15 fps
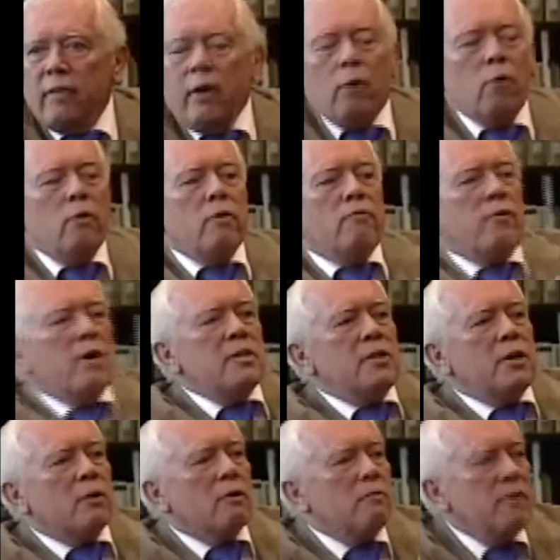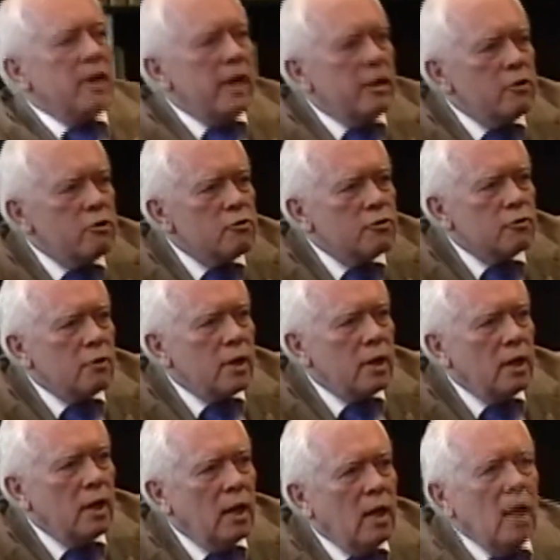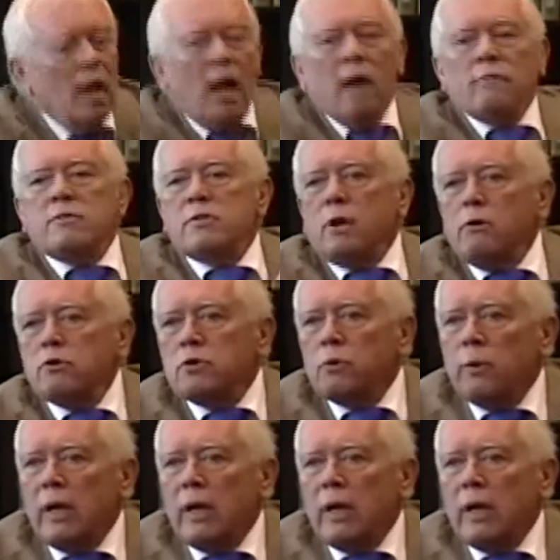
They're on the frontier of industry, of social